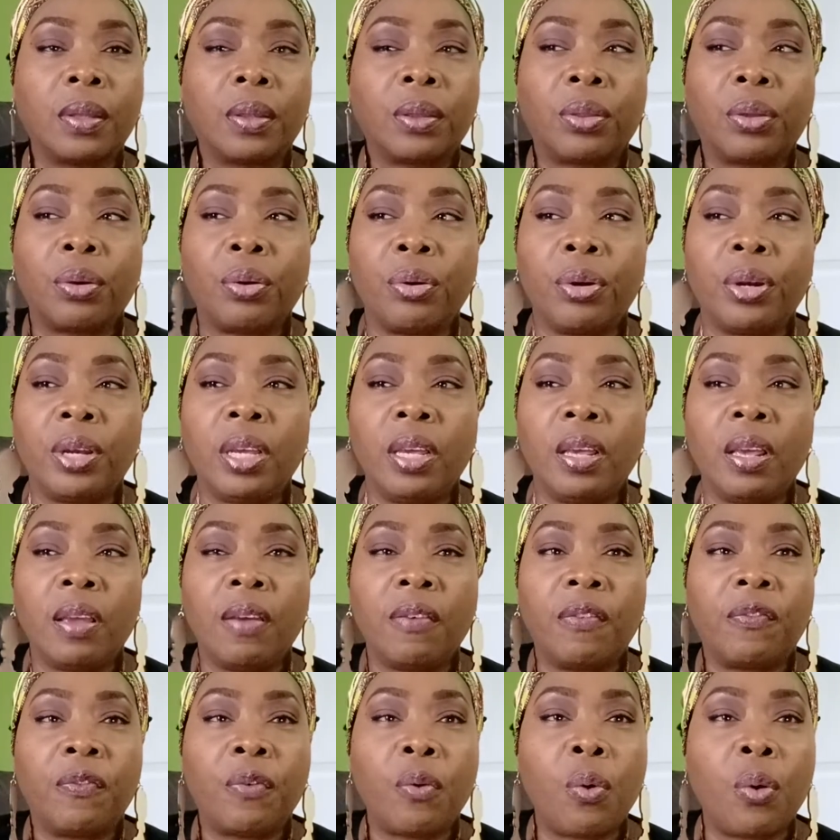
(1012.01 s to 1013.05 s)
30,
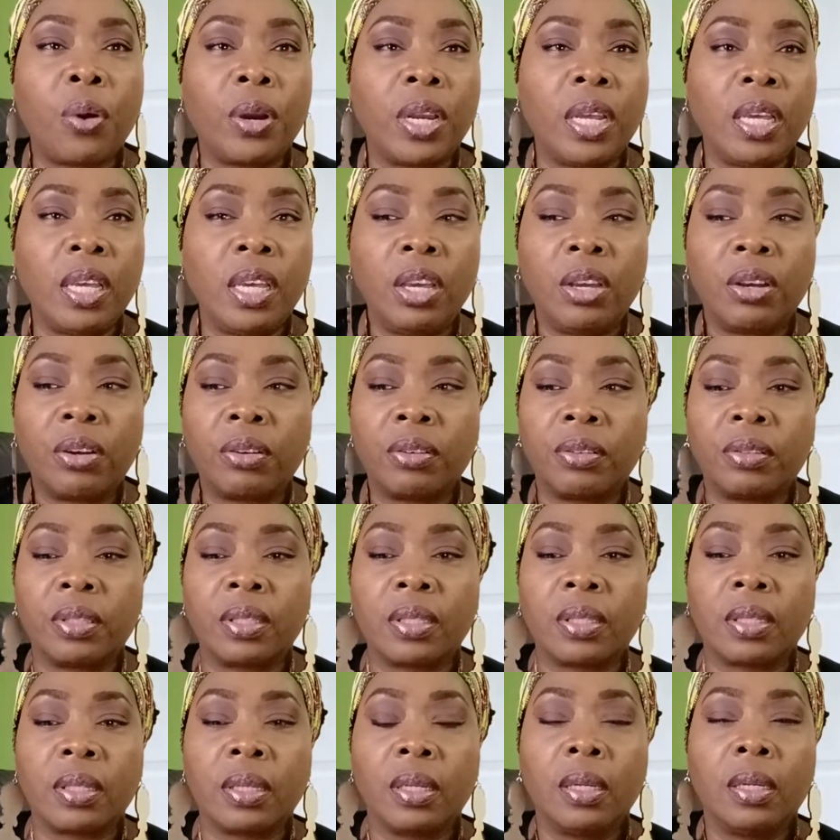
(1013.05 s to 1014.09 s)
40
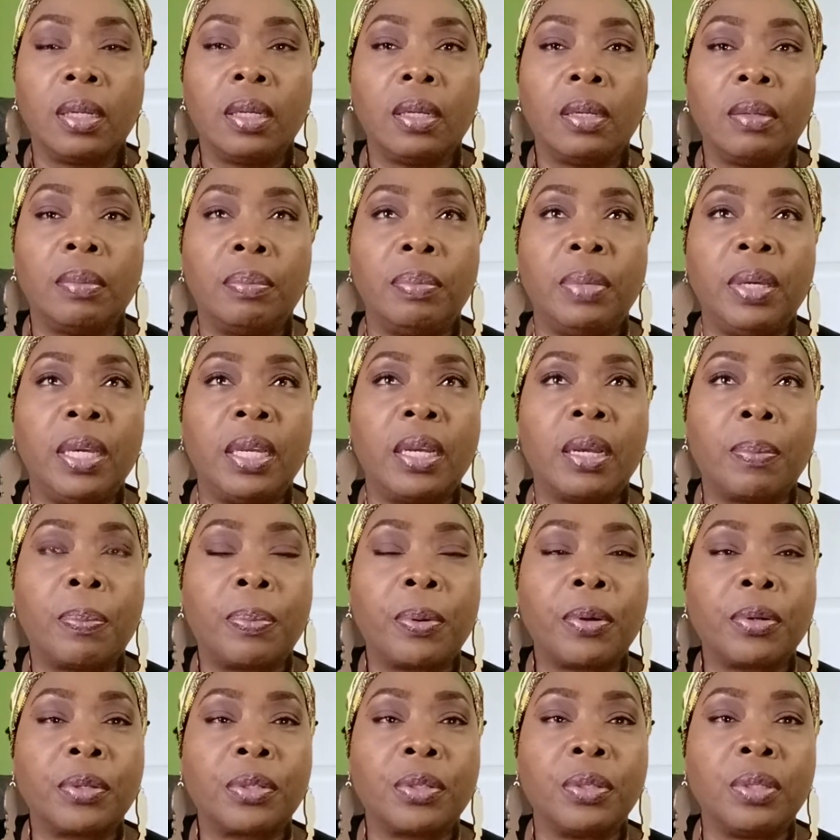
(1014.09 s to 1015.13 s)
years, being a
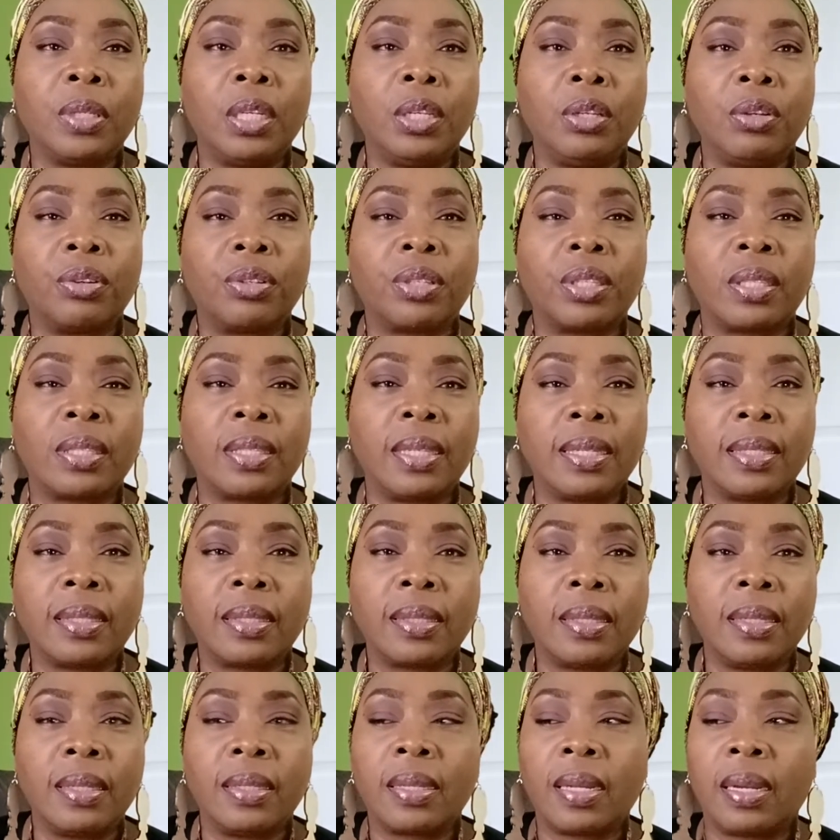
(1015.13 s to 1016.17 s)
person in your
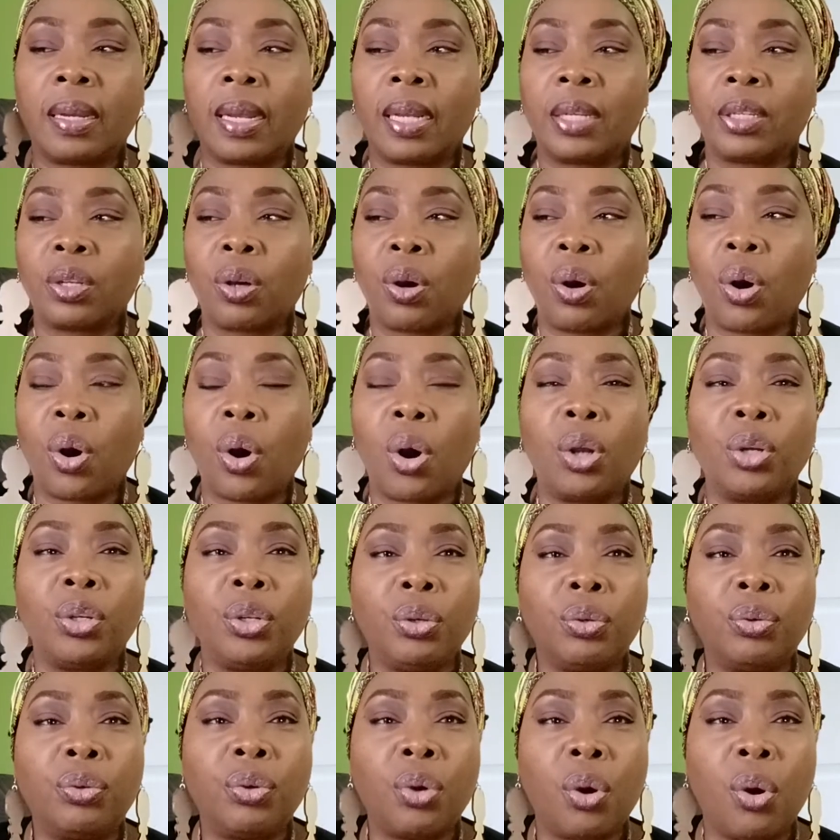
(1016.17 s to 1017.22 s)
60s, and that's all
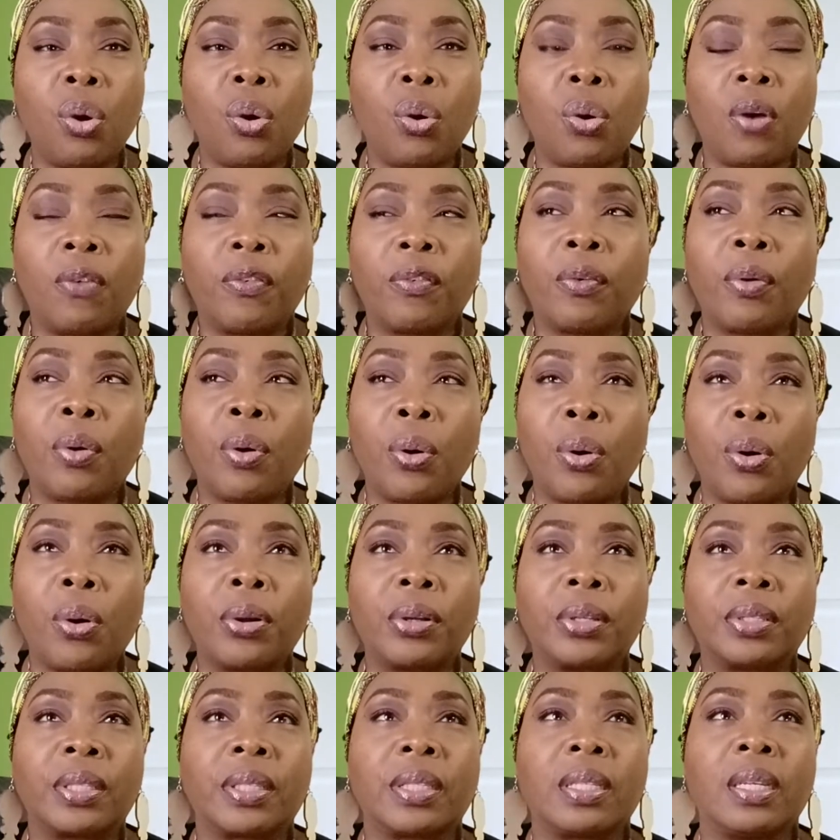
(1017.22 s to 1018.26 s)
you know, of
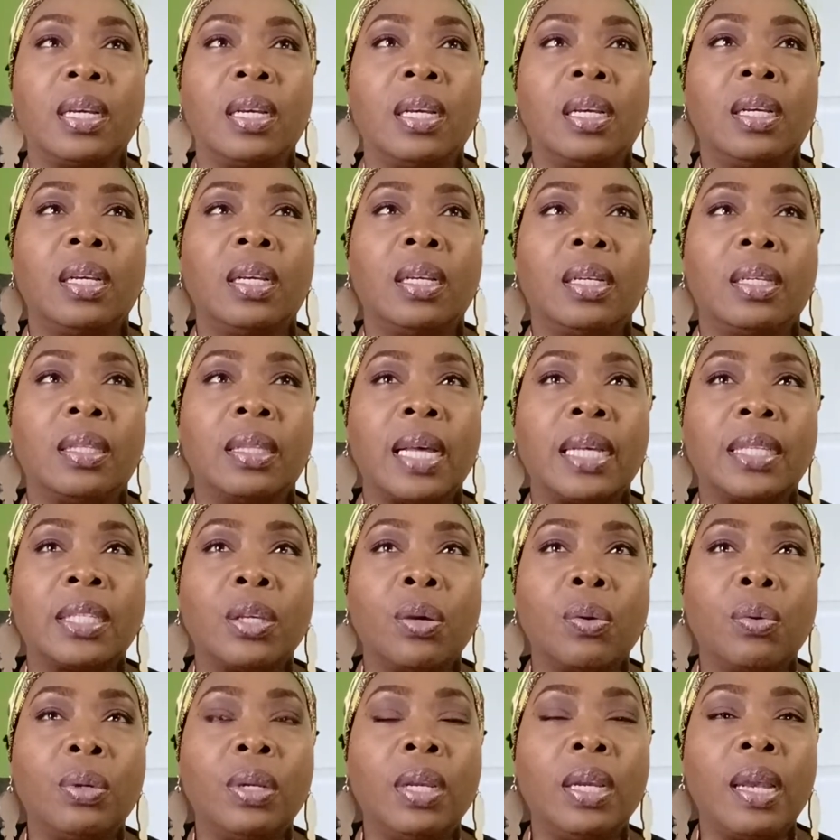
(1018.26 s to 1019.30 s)
course, that's the
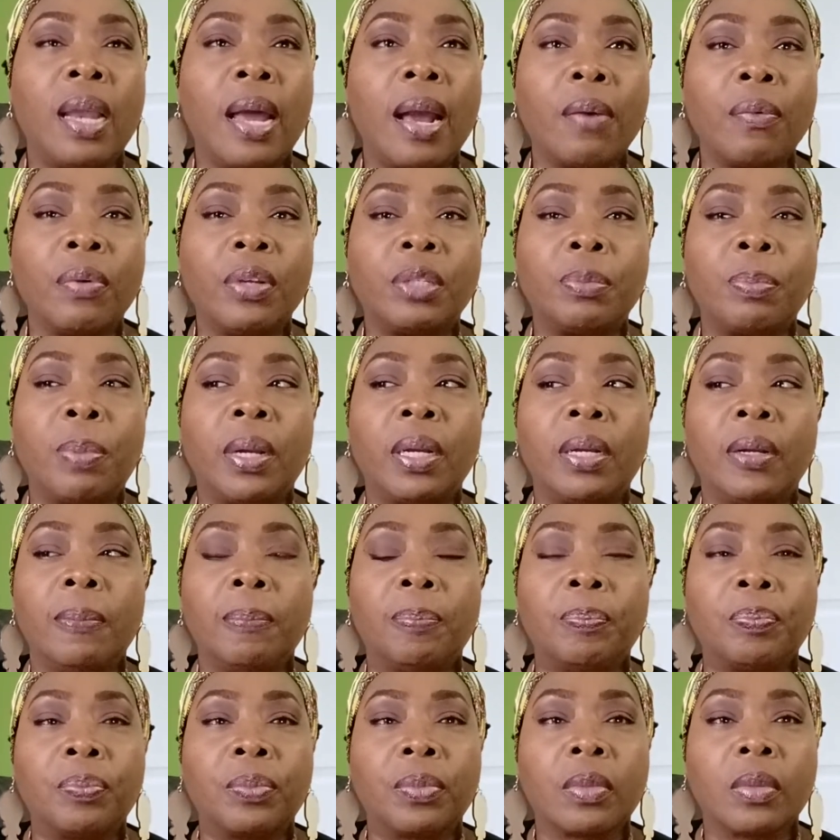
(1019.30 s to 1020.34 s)
only language. But
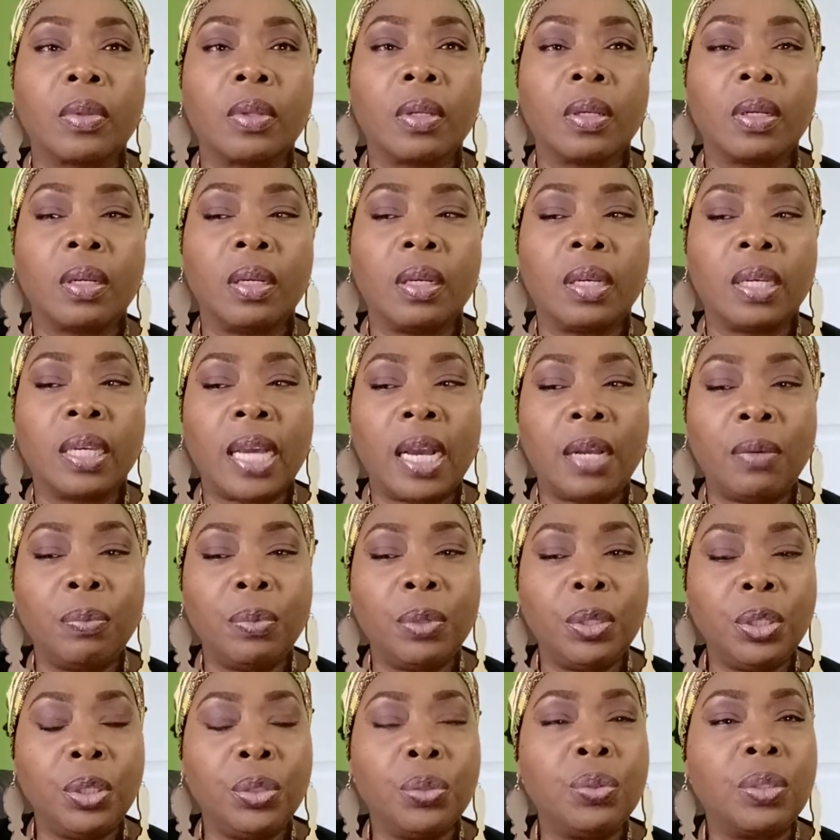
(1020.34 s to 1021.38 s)
can we
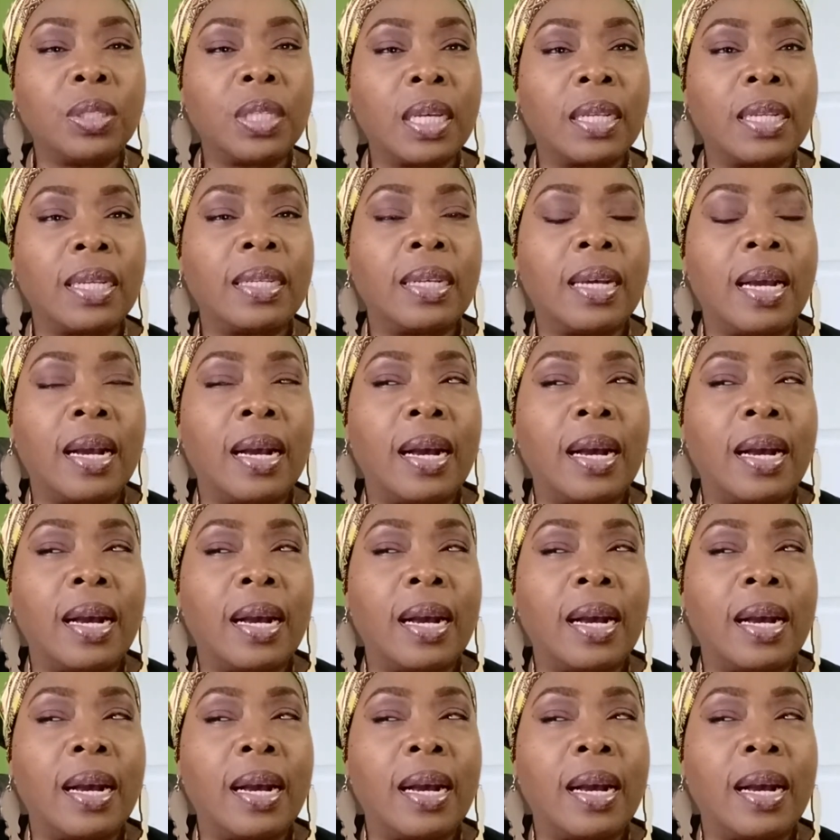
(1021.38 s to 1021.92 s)
use that